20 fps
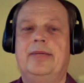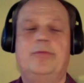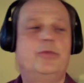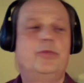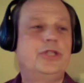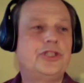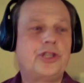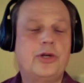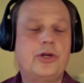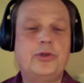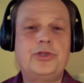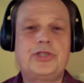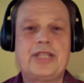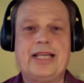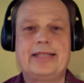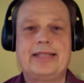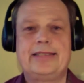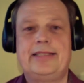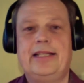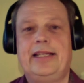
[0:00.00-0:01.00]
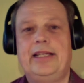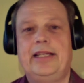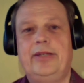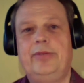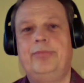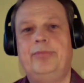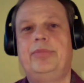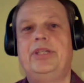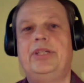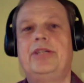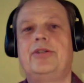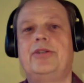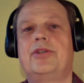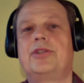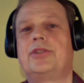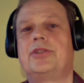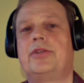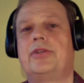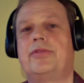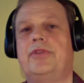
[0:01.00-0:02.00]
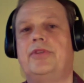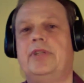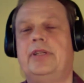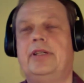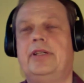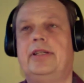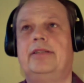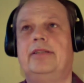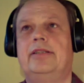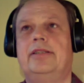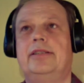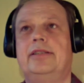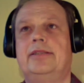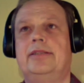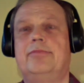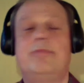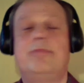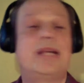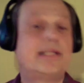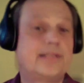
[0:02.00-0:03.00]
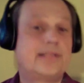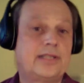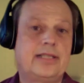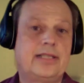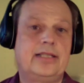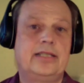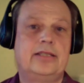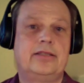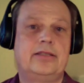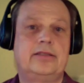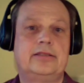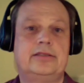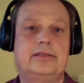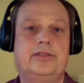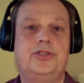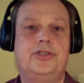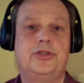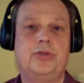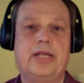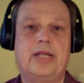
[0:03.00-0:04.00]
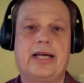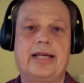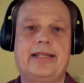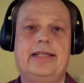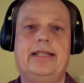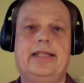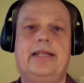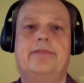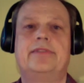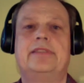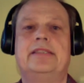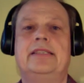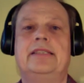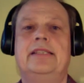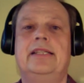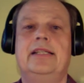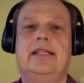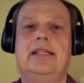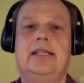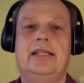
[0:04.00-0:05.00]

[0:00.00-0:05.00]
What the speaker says: We chose that day because of the massacre on July 11,